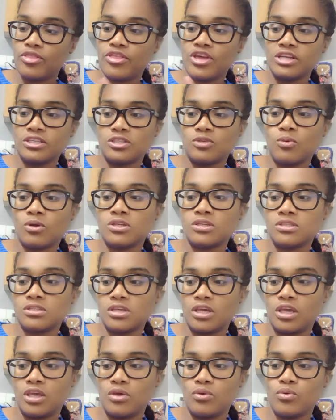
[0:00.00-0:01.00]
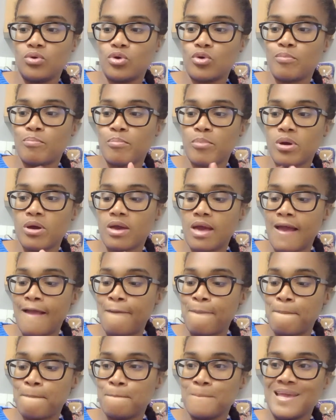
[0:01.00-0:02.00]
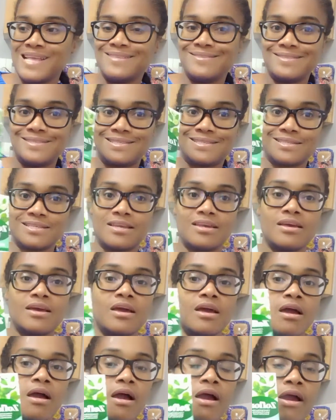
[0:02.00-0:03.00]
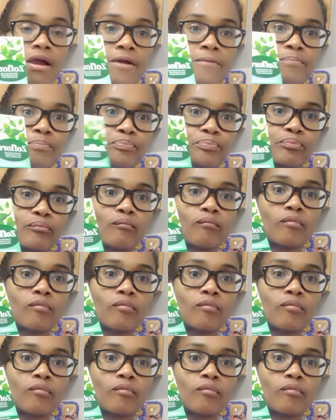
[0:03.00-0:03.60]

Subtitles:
This one is a cucumber and mint.